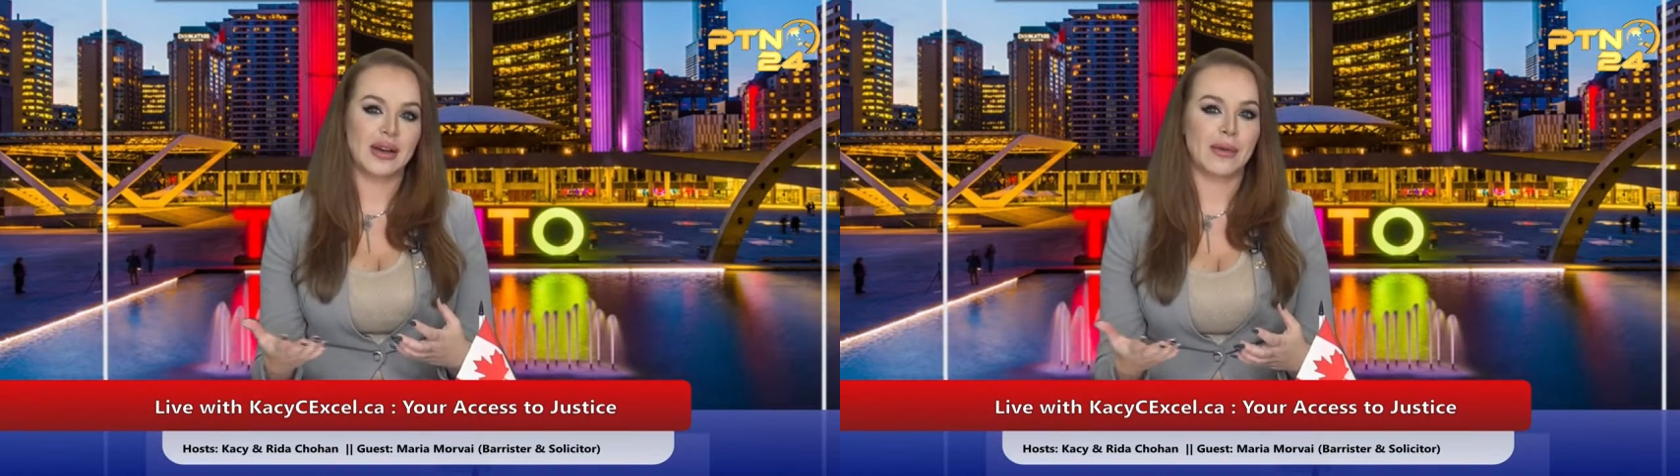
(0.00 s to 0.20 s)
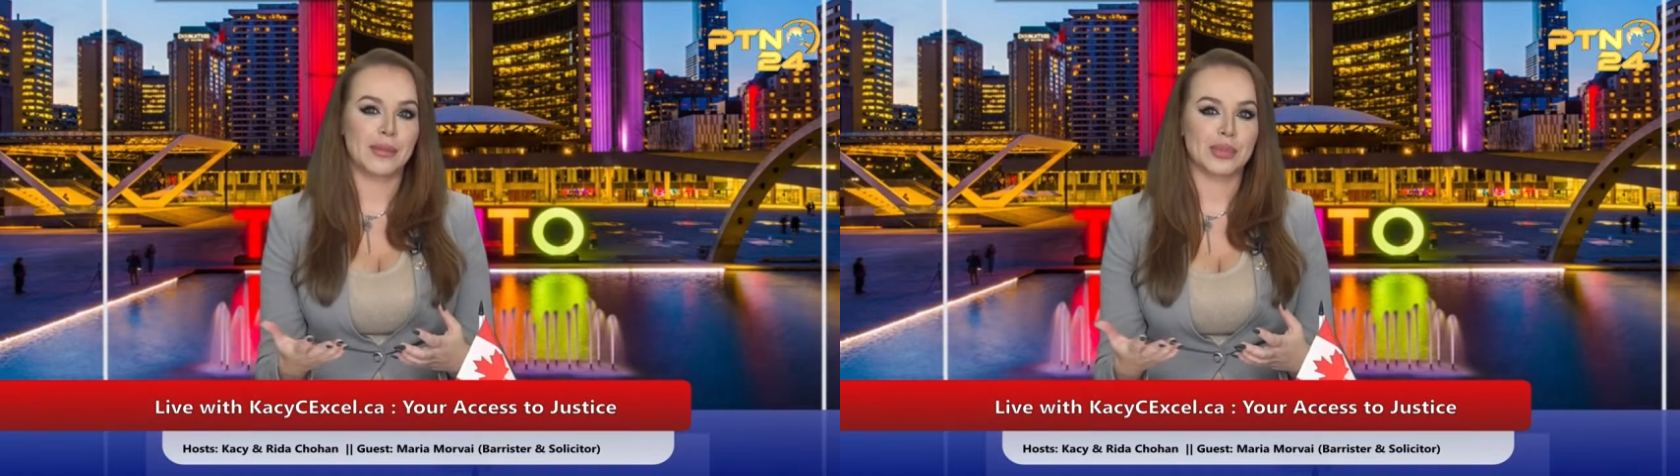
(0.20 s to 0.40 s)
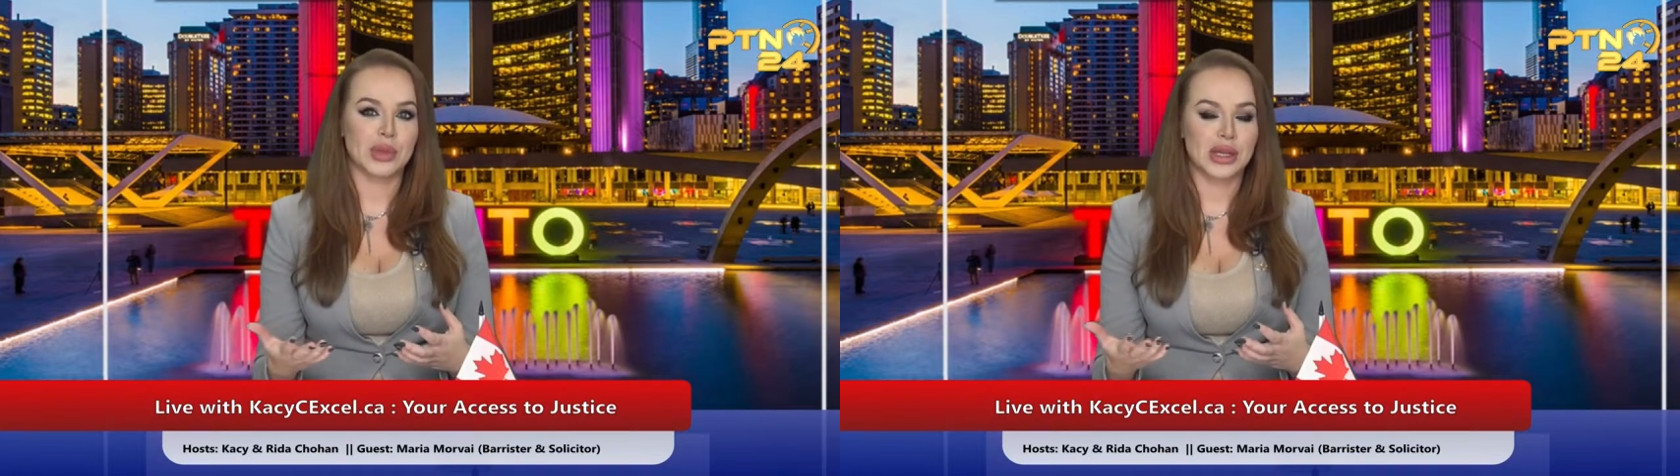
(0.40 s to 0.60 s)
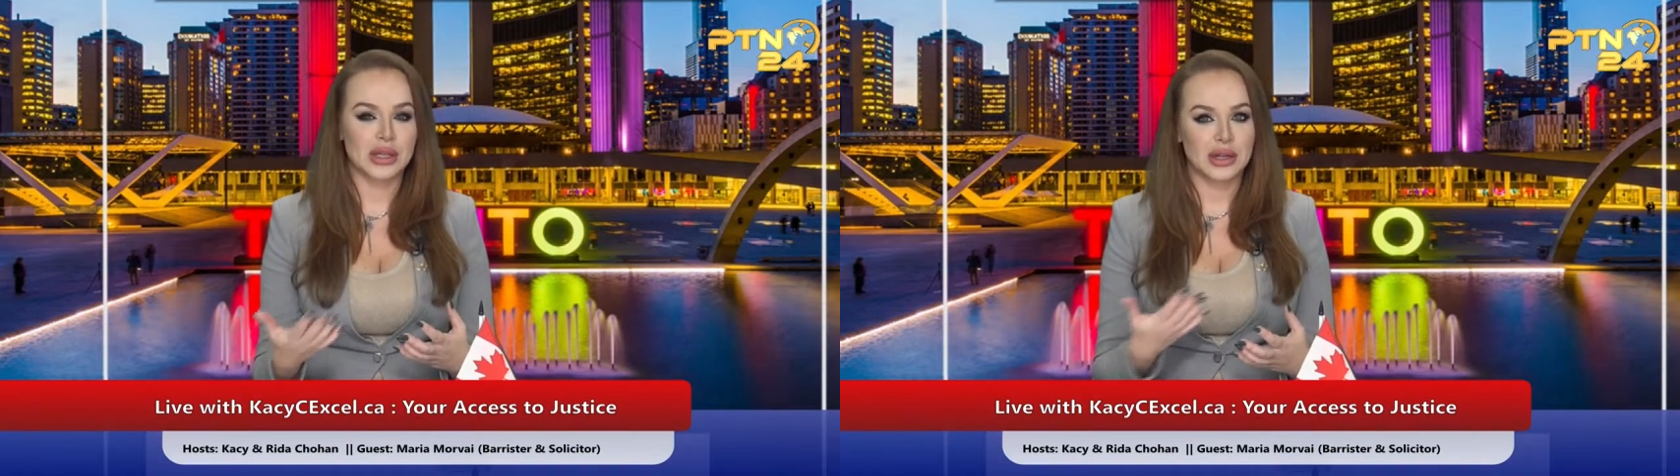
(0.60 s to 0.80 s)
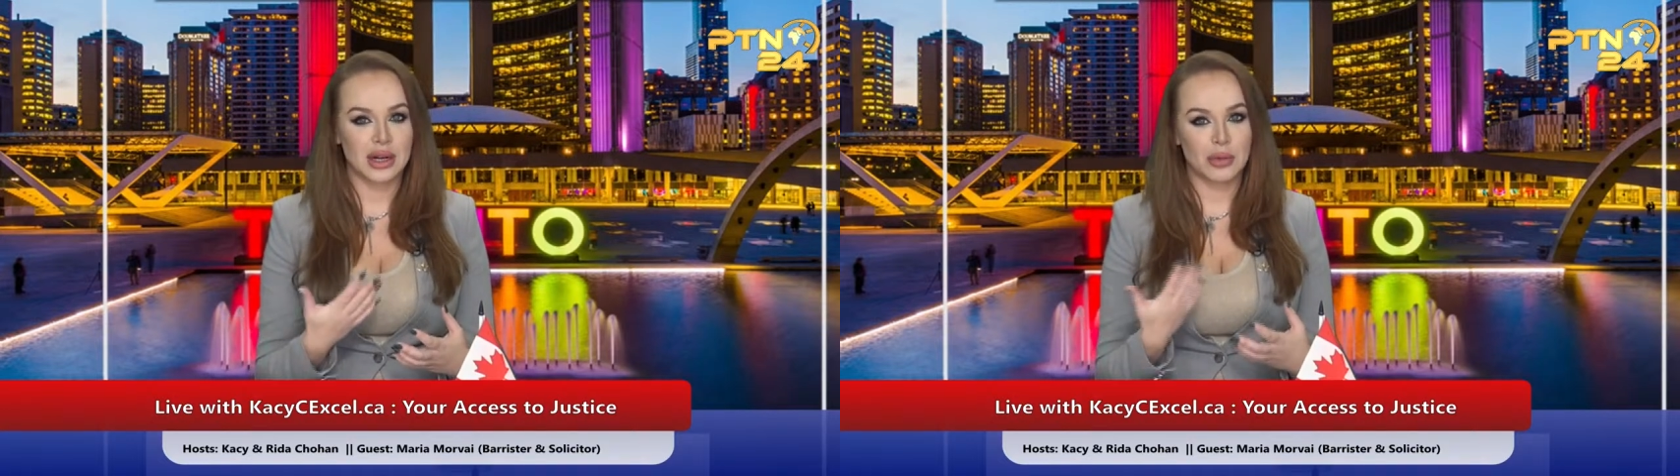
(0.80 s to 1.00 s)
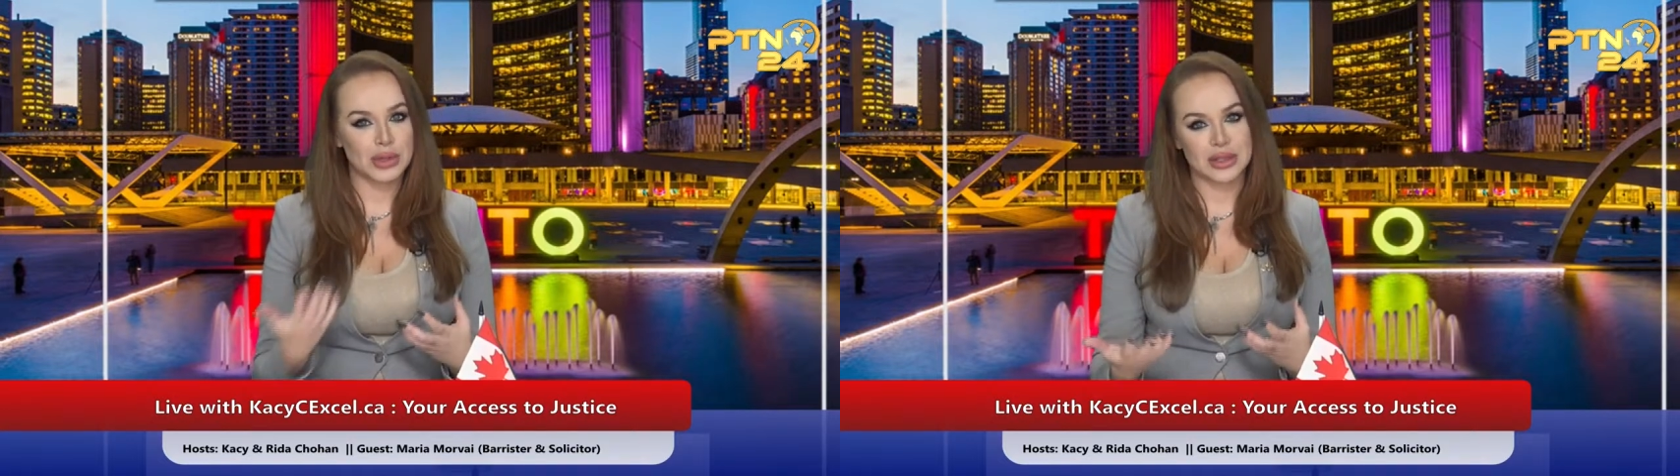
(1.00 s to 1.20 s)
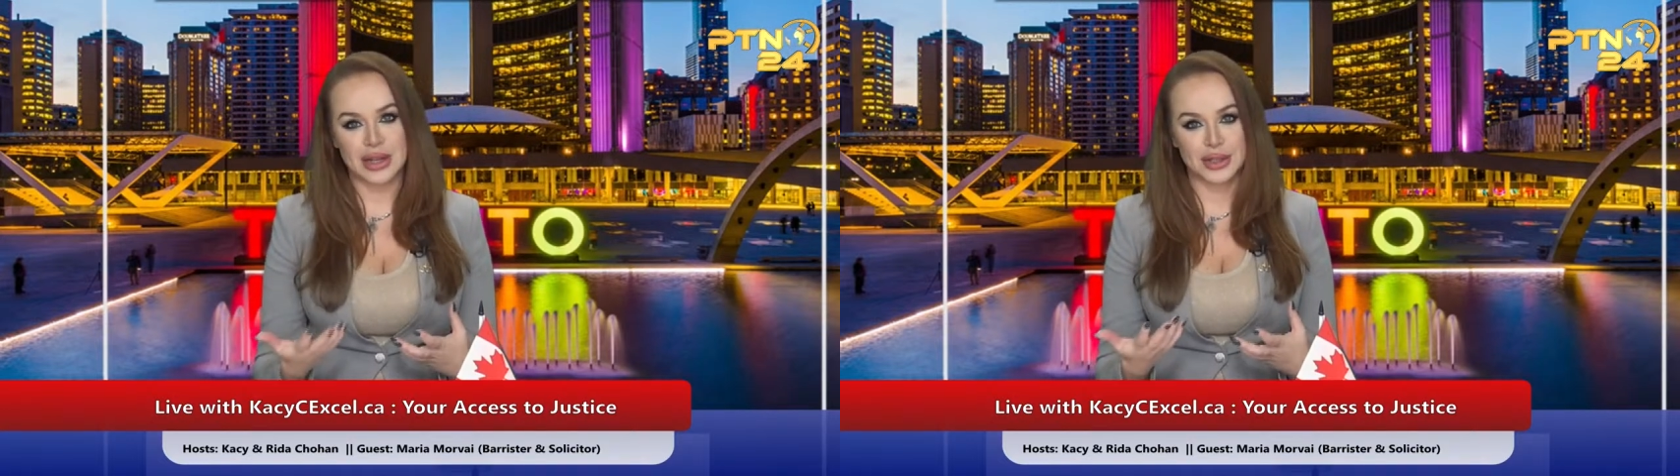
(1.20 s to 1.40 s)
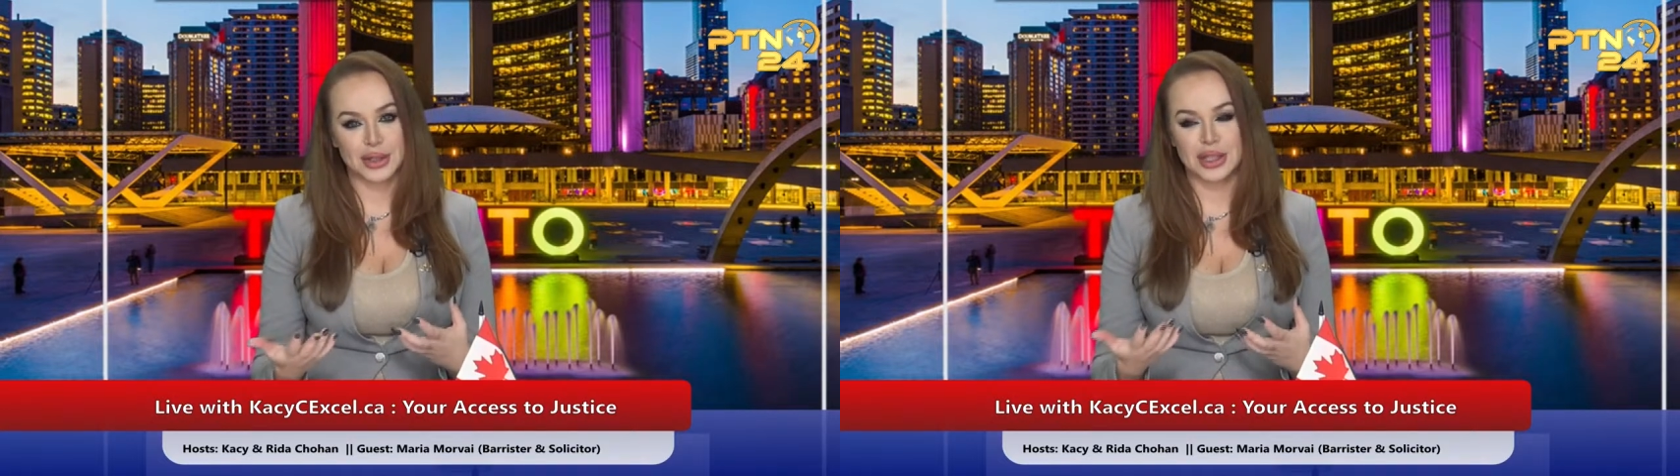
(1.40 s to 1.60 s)
Wasn't
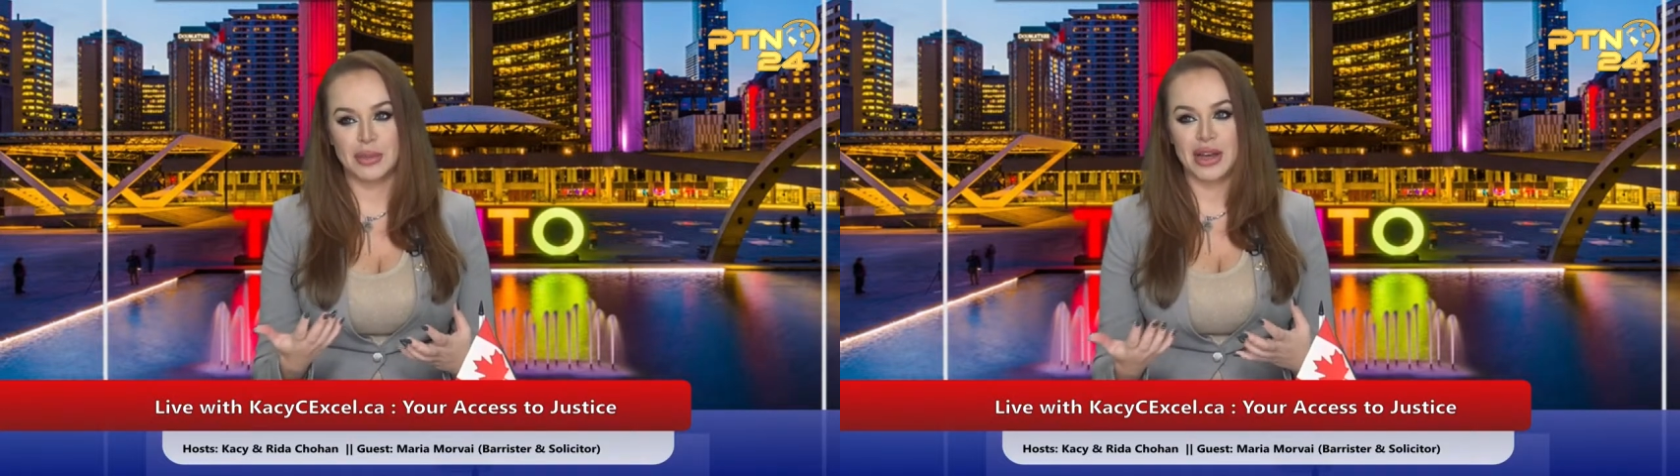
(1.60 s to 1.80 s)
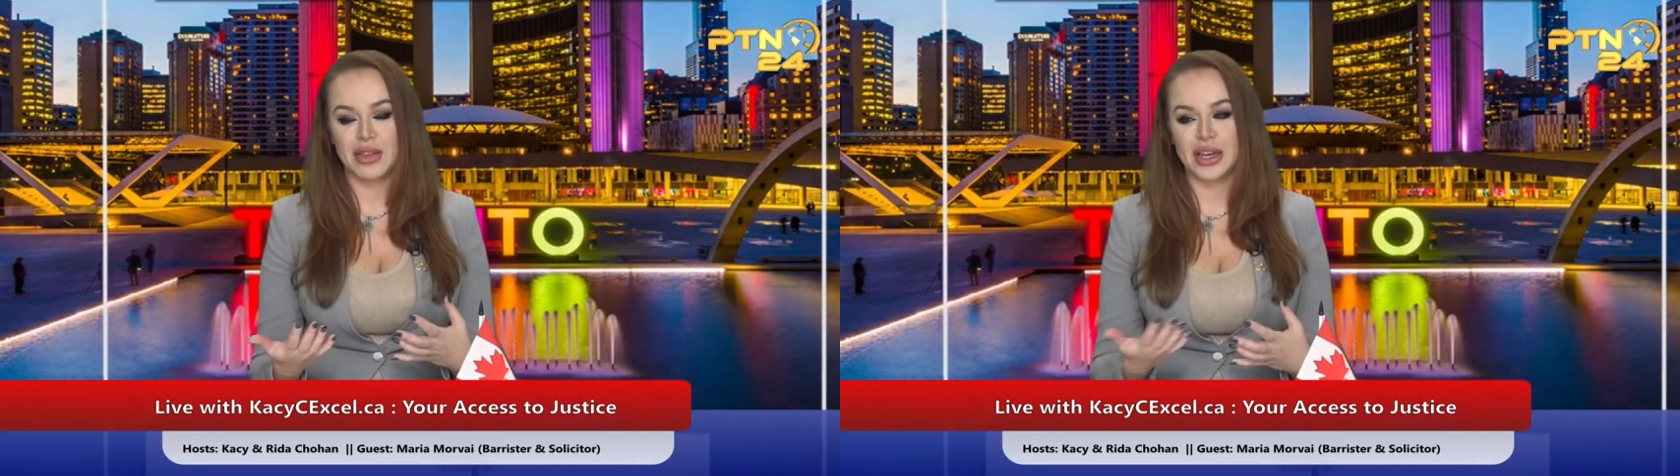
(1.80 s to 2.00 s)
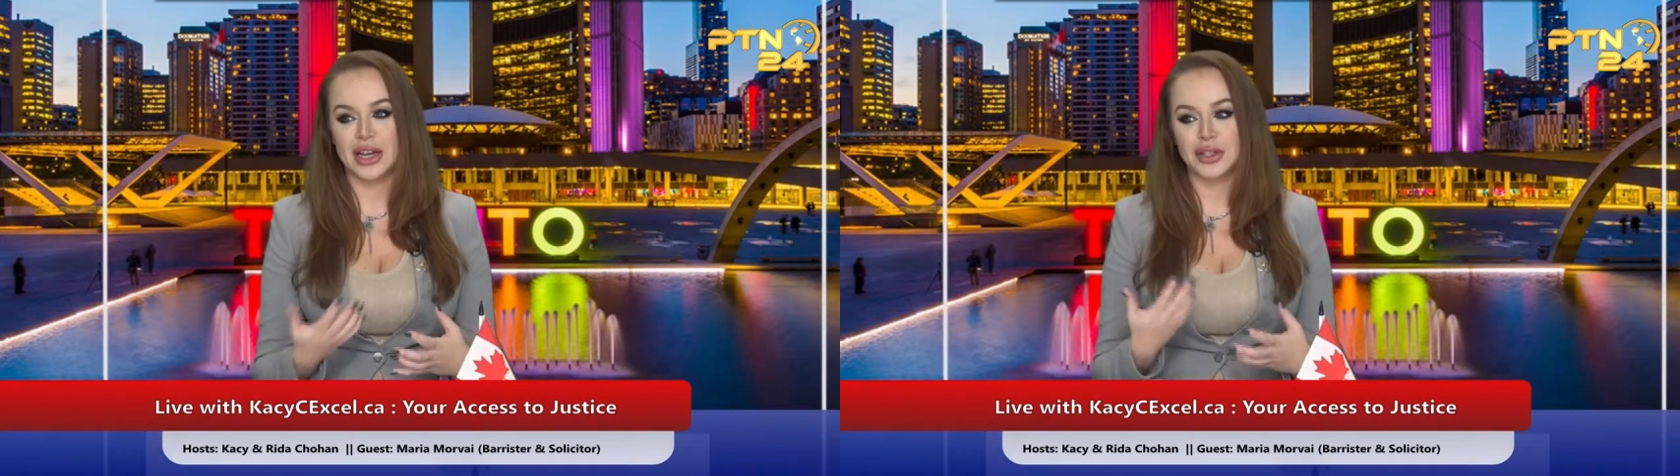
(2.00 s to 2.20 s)
necessarily my thing.